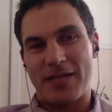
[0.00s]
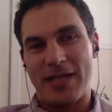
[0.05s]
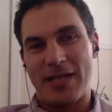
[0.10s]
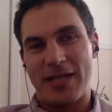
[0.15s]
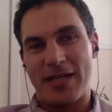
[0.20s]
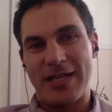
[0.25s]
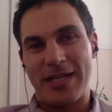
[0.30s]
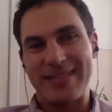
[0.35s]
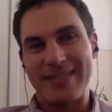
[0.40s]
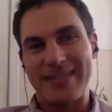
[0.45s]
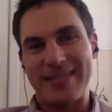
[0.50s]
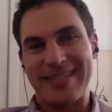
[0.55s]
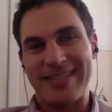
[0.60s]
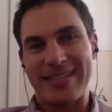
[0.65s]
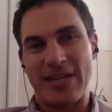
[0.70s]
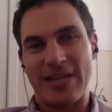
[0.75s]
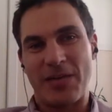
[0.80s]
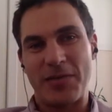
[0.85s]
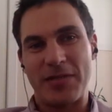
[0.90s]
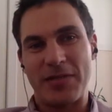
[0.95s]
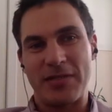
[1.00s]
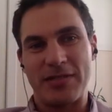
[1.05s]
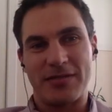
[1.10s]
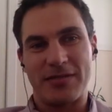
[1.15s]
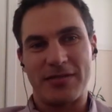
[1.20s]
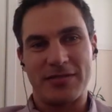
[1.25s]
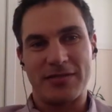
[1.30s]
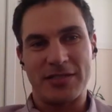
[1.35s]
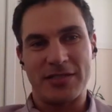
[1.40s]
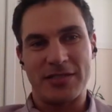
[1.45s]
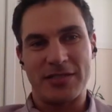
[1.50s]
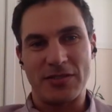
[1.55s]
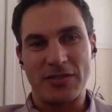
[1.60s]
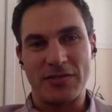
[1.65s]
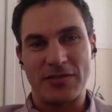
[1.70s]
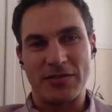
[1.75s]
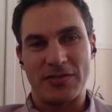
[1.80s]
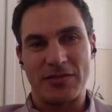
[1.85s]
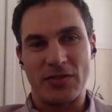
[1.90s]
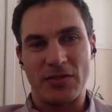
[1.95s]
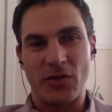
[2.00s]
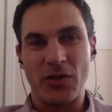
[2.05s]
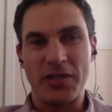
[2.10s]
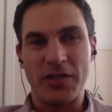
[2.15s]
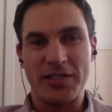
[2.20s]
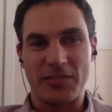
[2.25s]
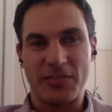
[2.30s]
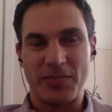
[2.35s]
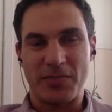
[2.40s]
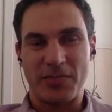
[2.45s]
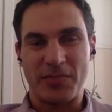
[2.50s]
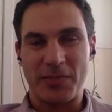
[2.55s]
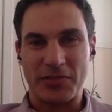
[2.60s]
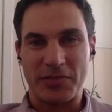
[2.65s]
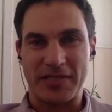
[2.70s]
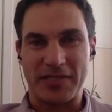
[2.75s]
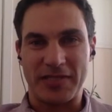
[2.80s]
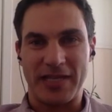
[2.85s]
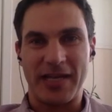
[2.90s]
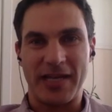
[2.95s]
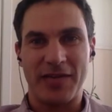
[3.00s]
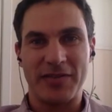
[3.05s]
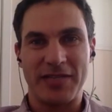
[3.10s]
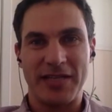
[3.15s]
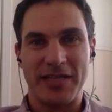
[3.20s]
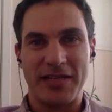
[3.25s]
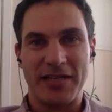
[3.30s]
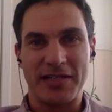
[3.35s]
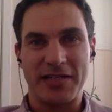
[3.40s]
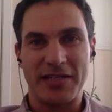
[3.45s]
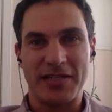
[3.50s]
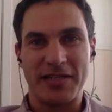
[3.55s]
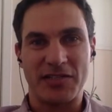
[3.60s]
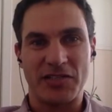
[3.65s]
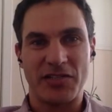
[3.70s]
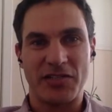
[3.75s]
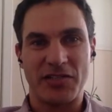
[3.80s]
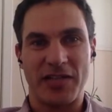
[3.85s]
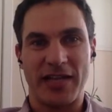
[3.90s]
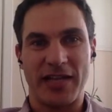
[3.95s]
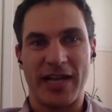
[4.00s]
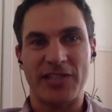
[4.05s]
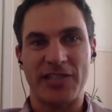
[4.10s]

a lot of the common, knowledge that people say out there is just like,